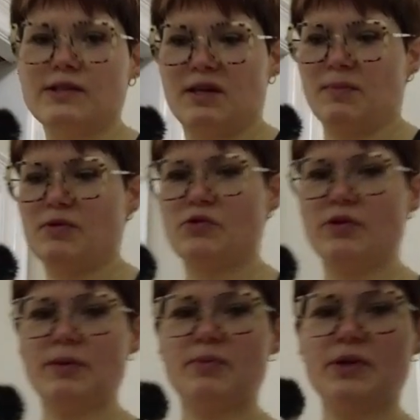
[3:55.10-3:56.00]
tip and
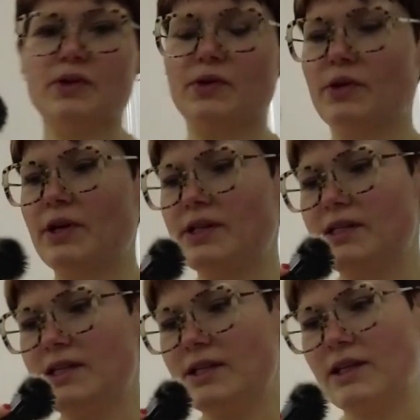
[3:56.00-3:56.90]
trick, put your
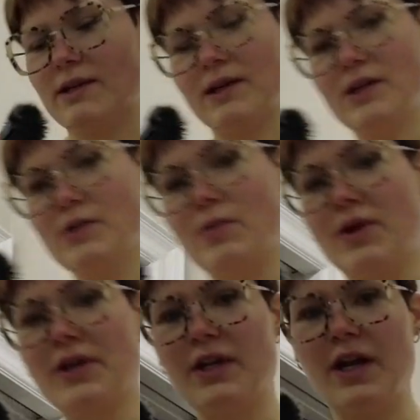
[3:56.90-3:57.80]
creatine in your
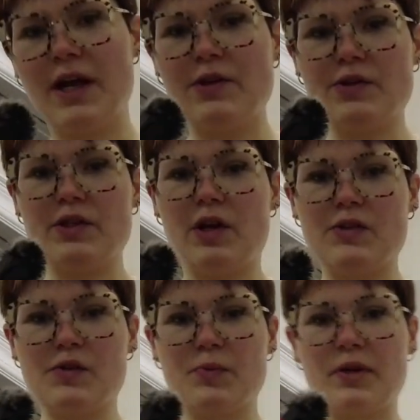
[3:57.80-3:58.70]
water. I used to
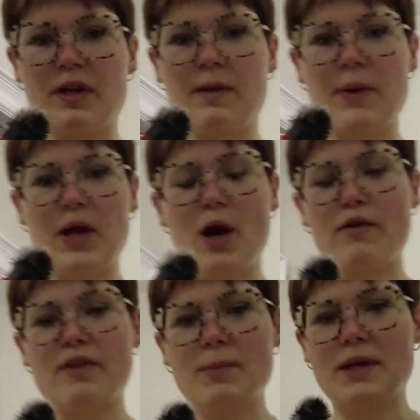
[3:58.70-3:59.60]
also put it in my
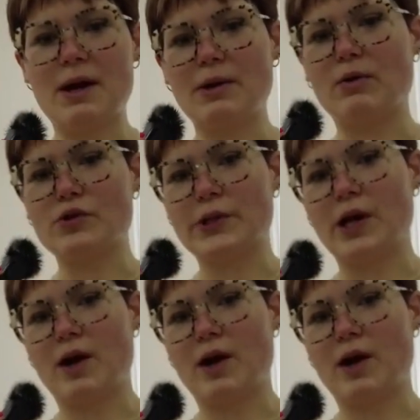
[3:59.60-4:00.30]
coffee, but now I don't drink